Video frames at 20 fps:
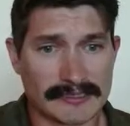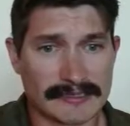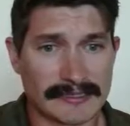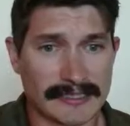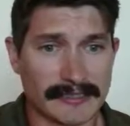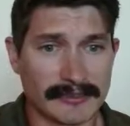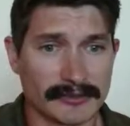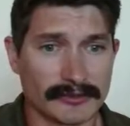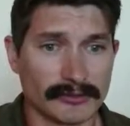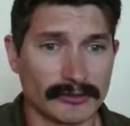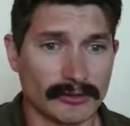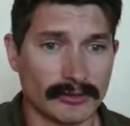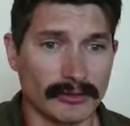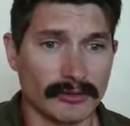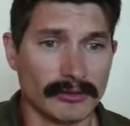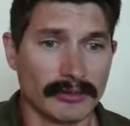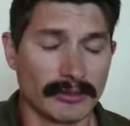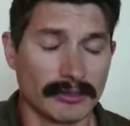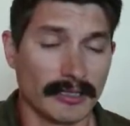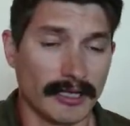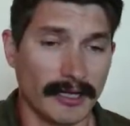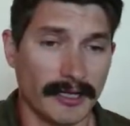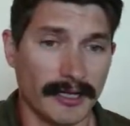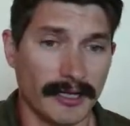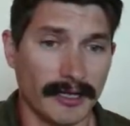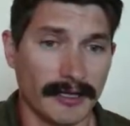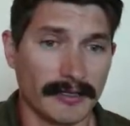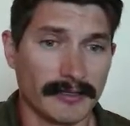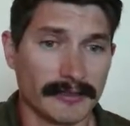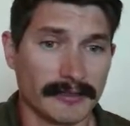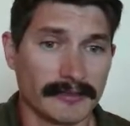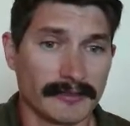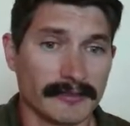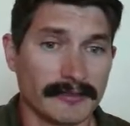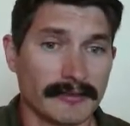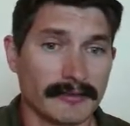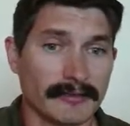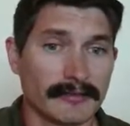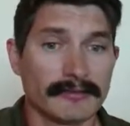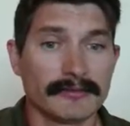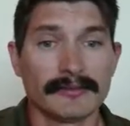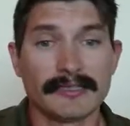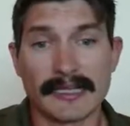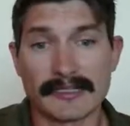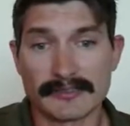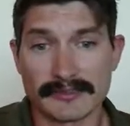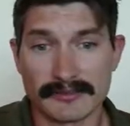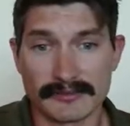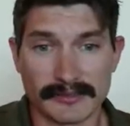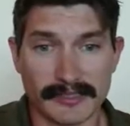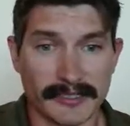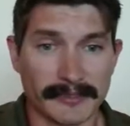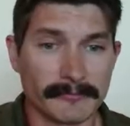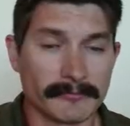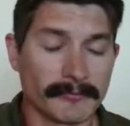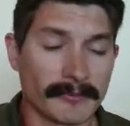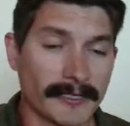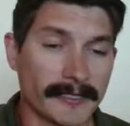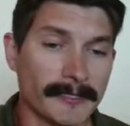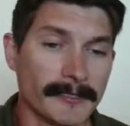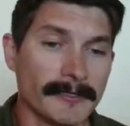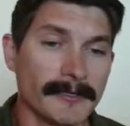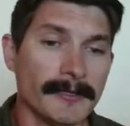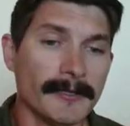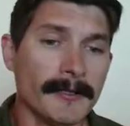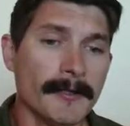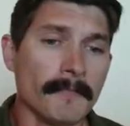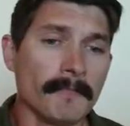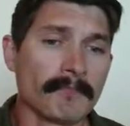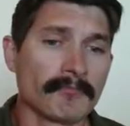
cycle yesterday, right?